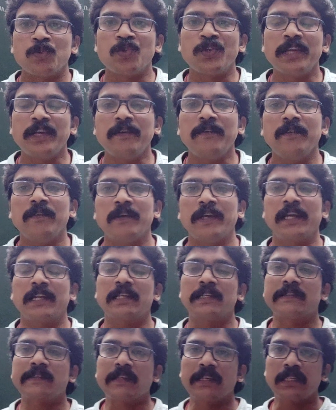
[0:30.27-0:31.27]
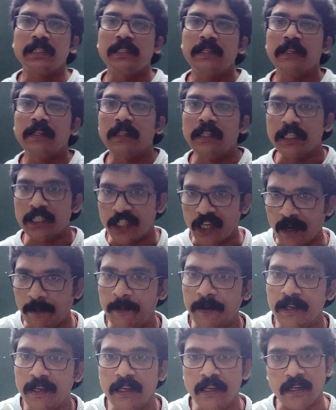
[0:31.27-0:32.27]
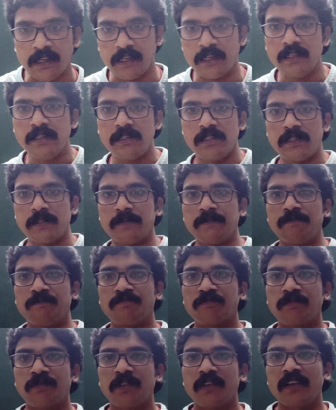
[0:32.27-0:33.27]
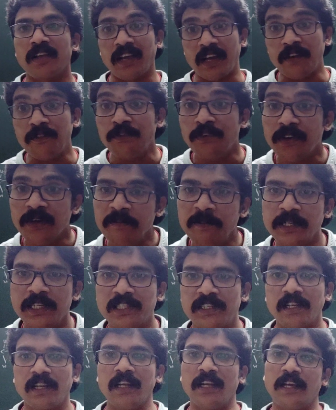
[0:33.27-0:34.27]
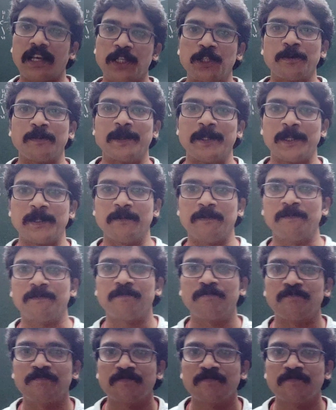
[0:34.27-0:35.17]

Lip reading: Today we are discussing the topic is conformational isomerism.